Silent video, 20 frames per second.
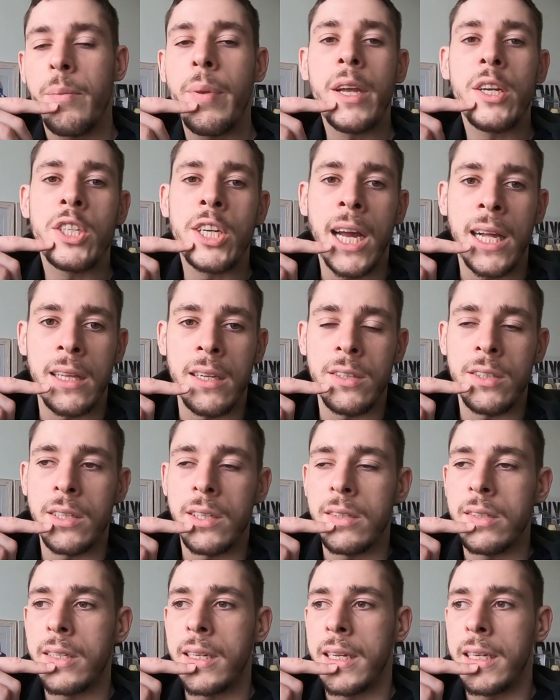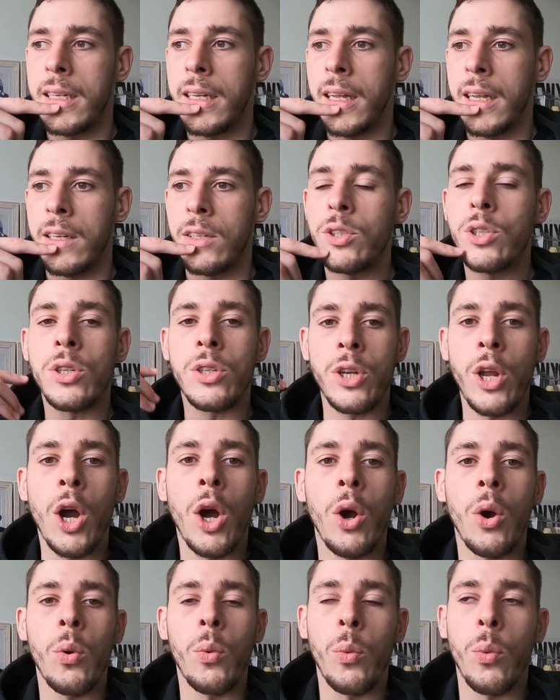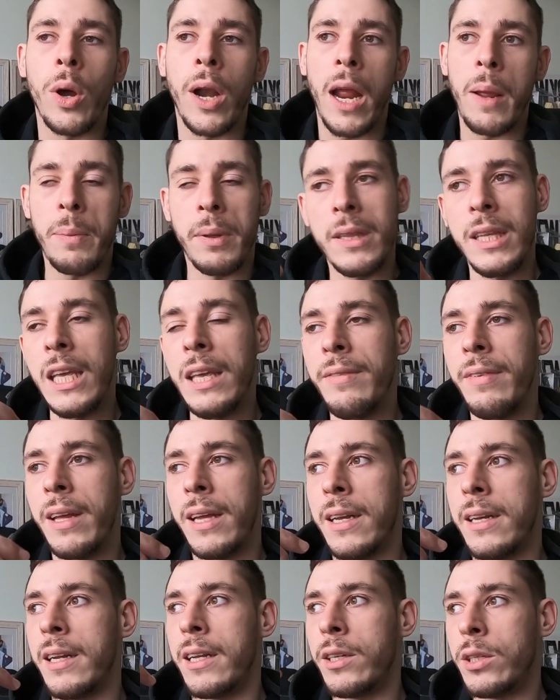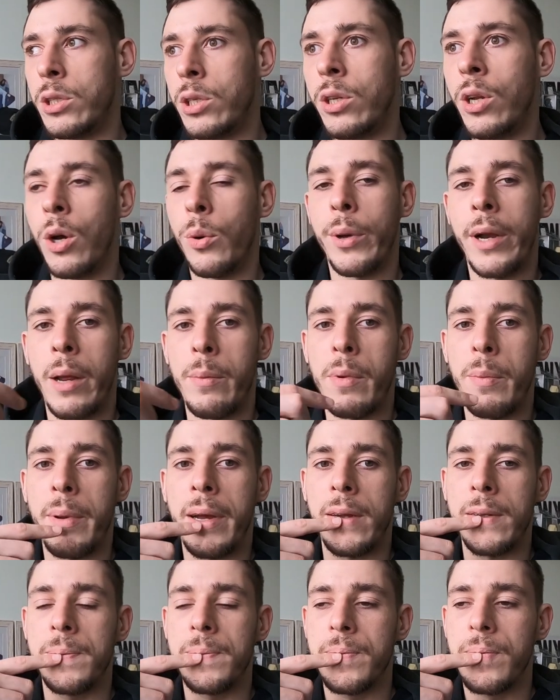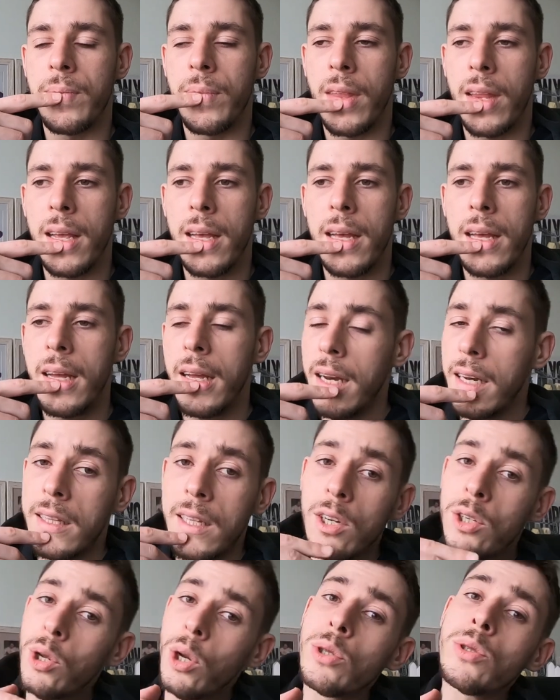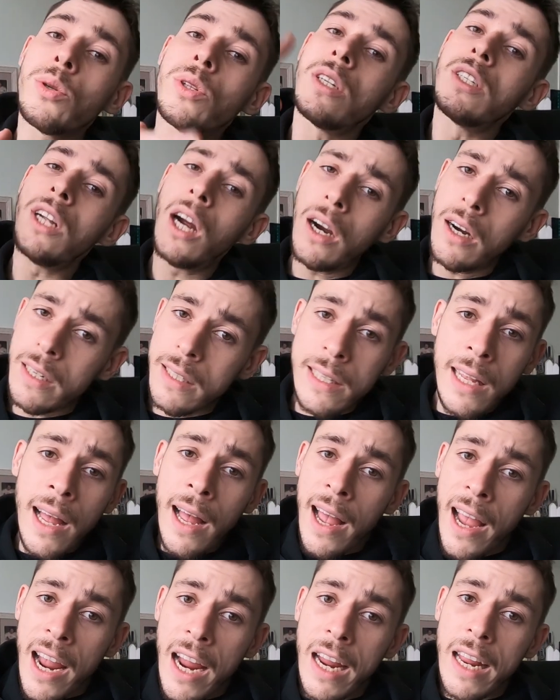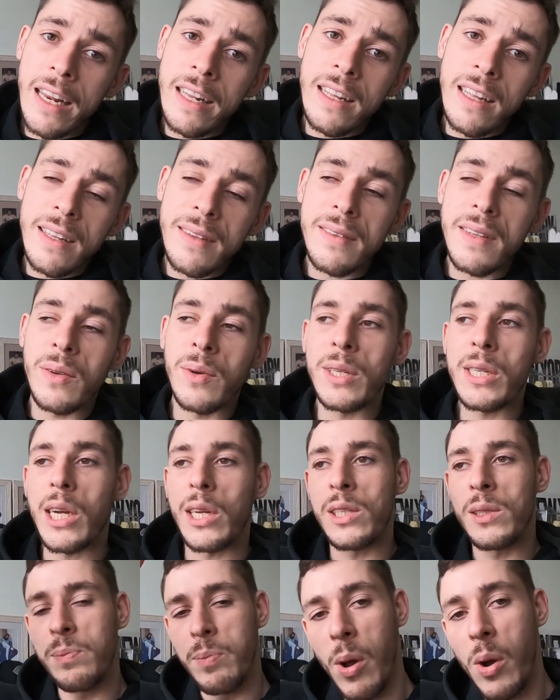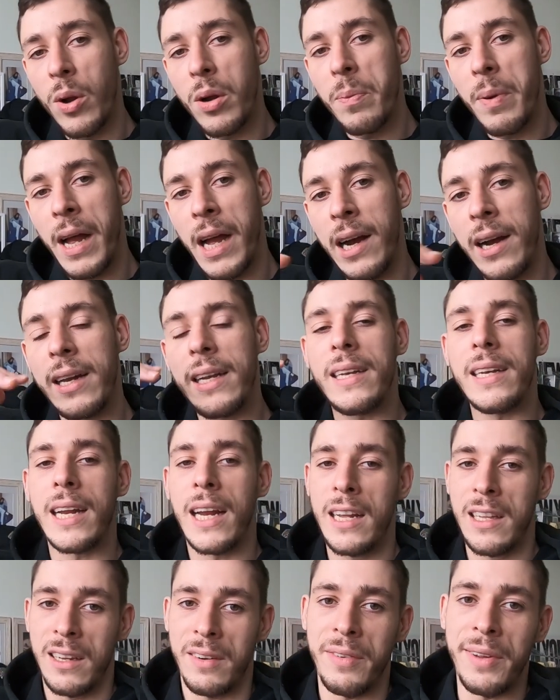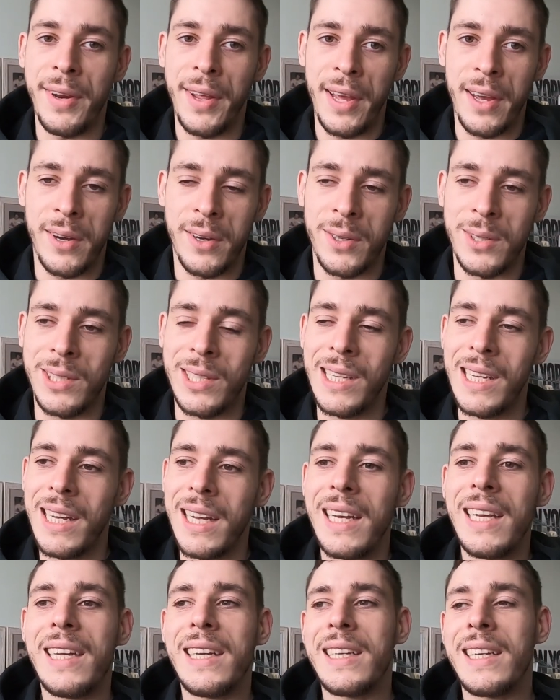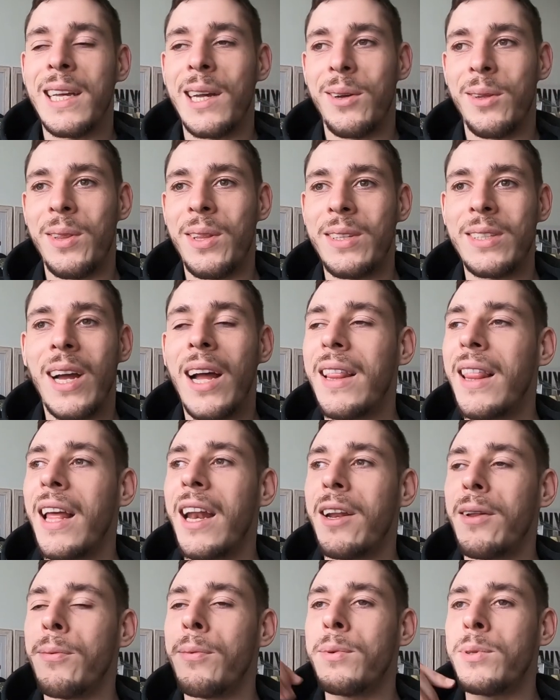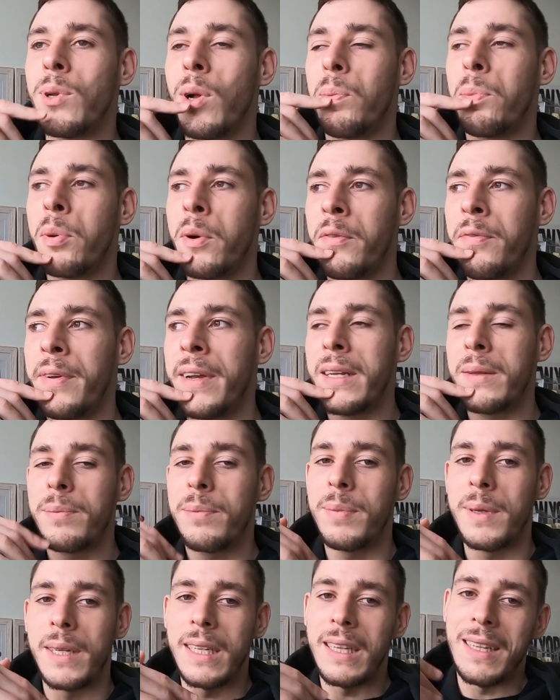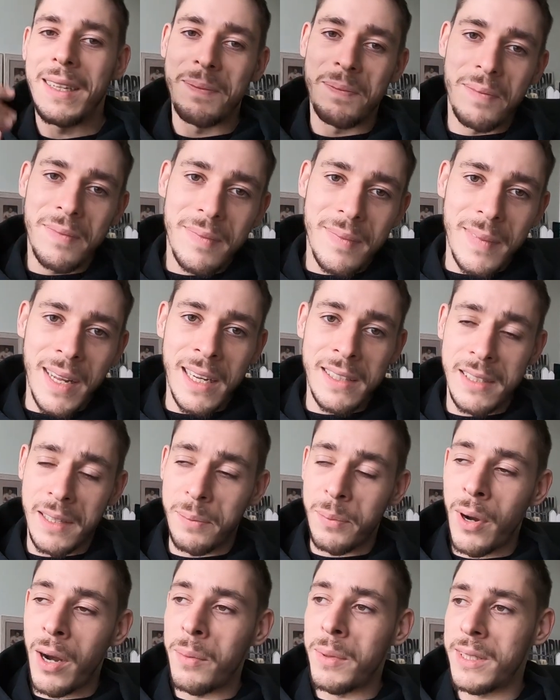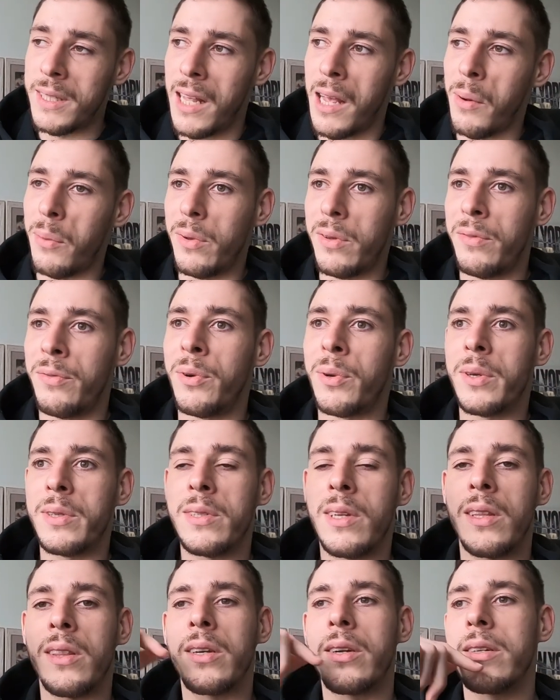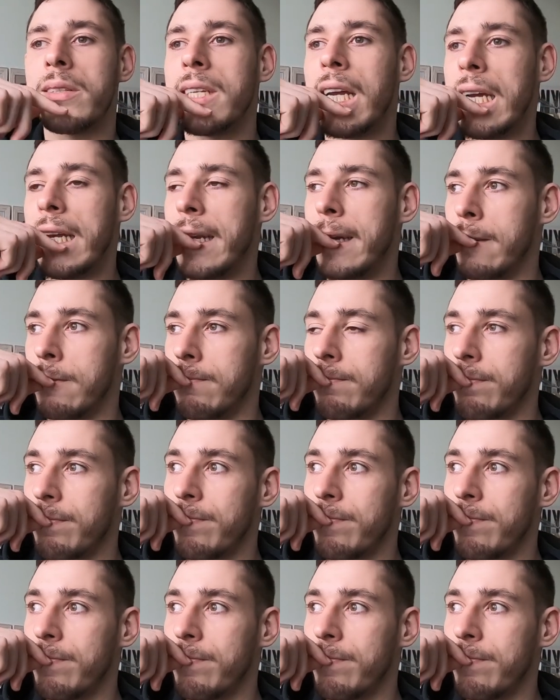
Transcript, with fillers: big challenges and, and to know what I believe in and to know what I'm about. There's also the dark side, which I spoke about other videos. Uh, not that it was all perfect, but as I promised, I will focus on the good side here.